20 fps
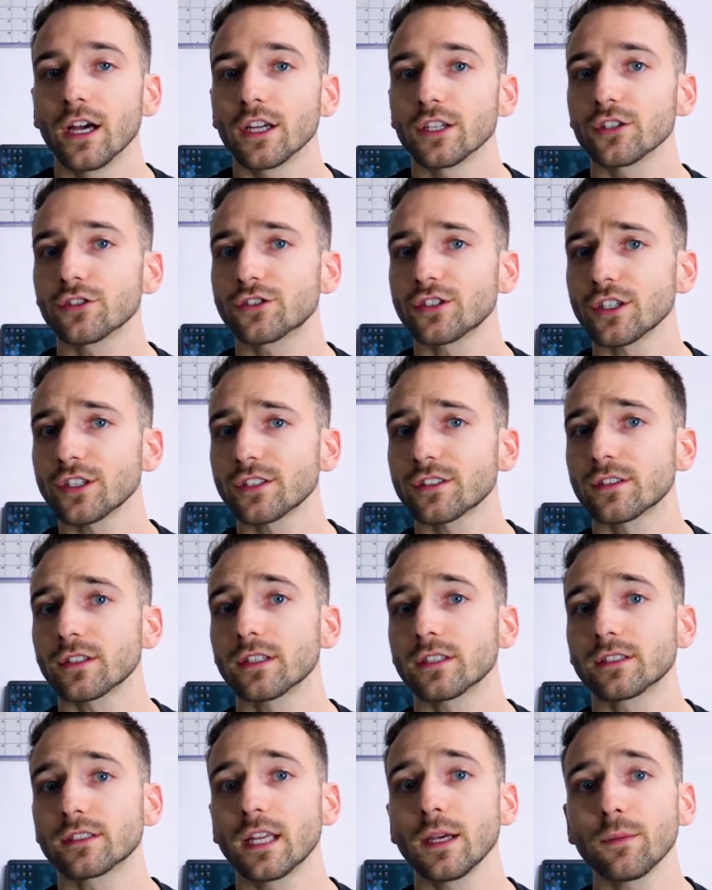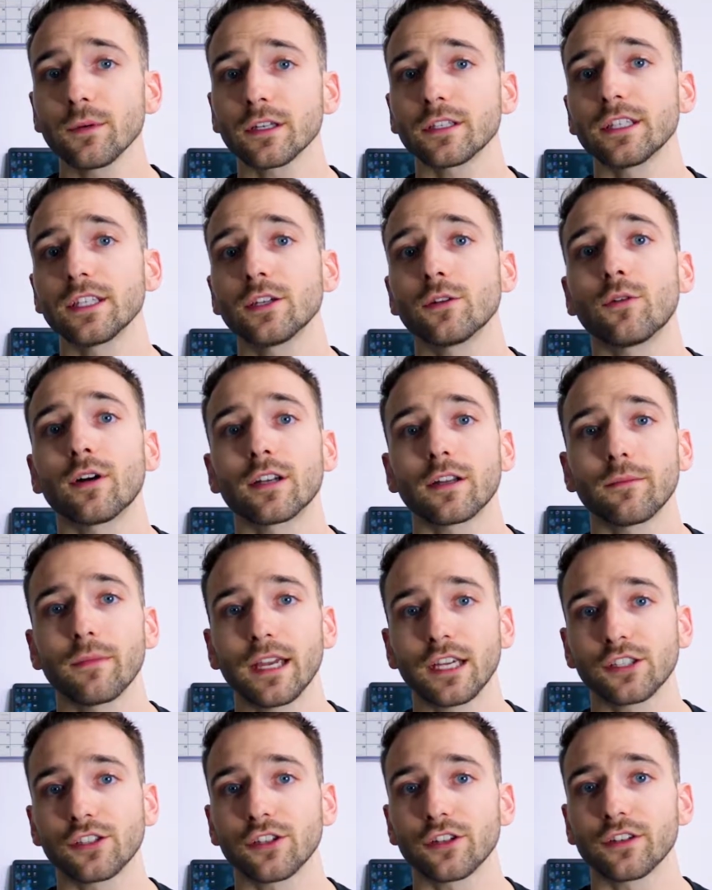You'll want to
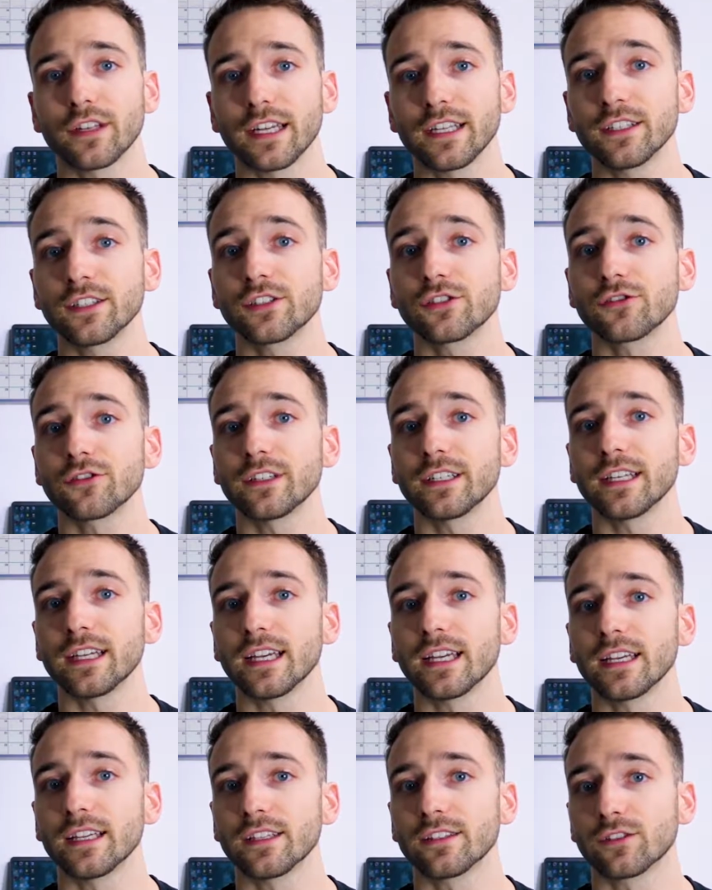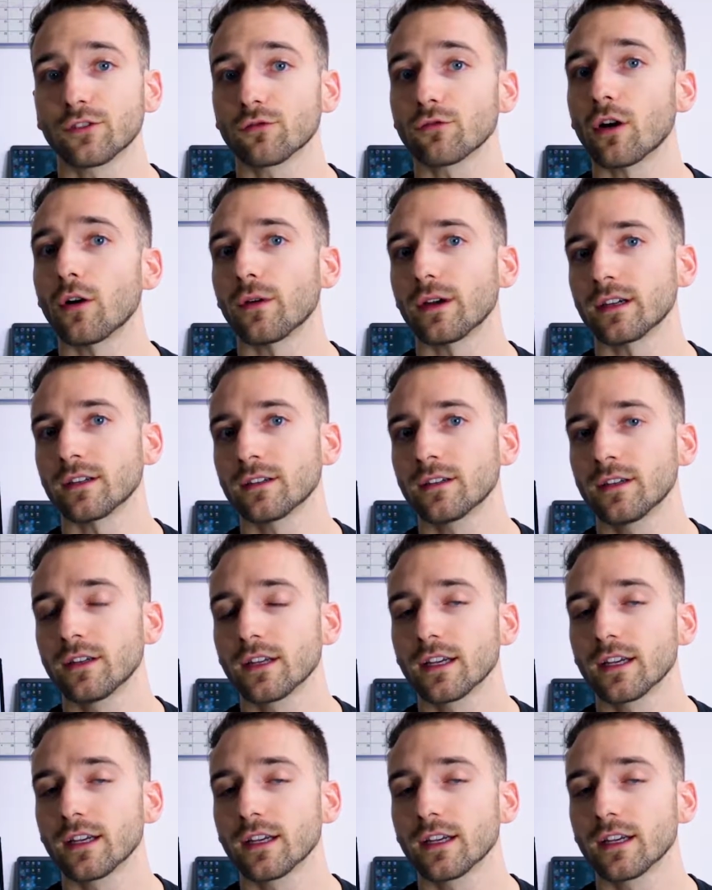make sure the industry is growing.